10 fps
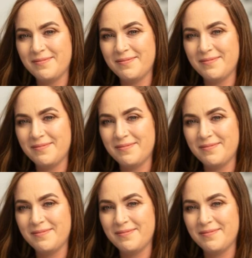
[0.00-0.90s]

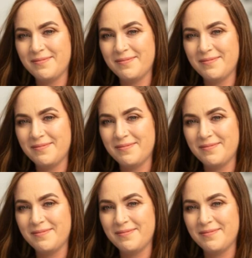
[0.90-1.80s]

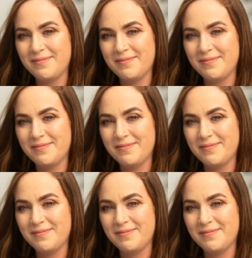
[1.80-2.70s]

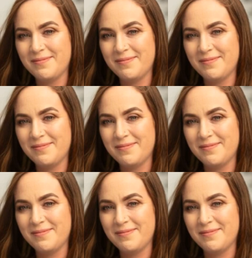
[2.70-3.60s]

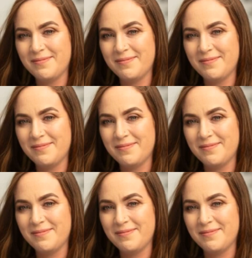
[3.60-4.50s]

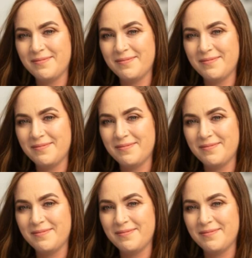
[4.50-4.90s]
This is a still picture; no speech is visible.